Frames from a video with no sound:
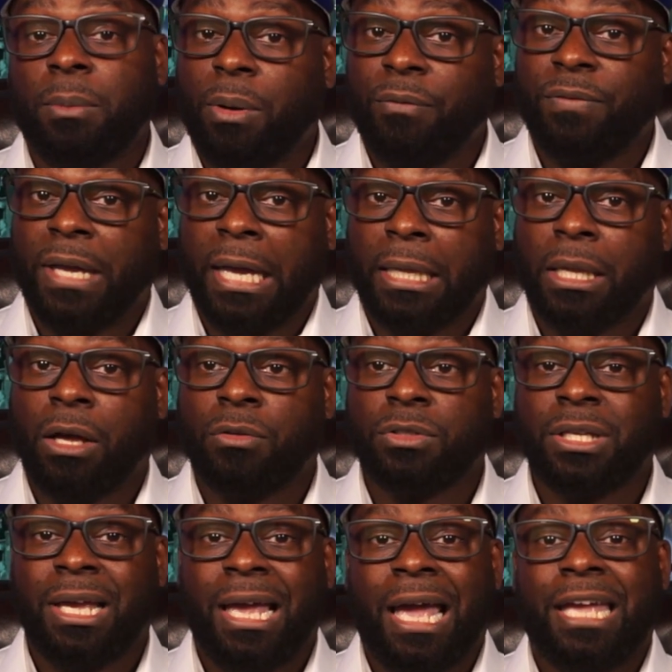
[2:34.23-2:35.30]
on VA loans
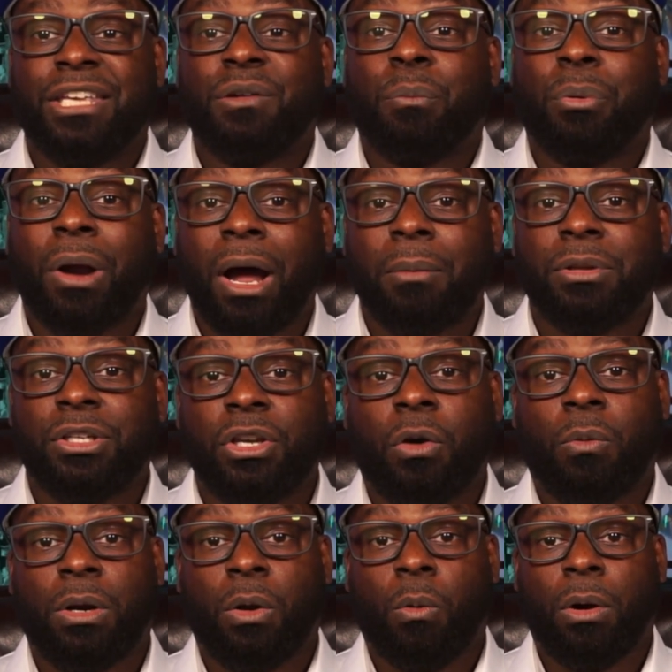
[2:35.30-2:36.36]
and you probably don't
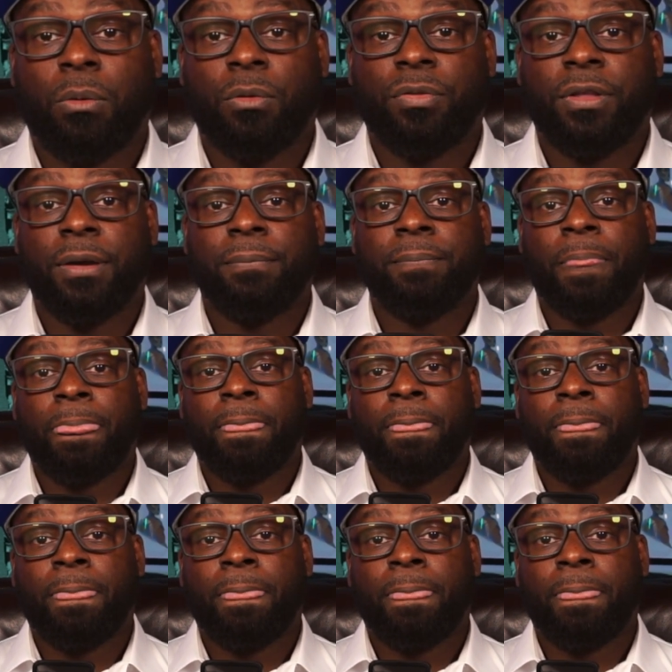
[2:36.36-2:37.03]
want to work with them.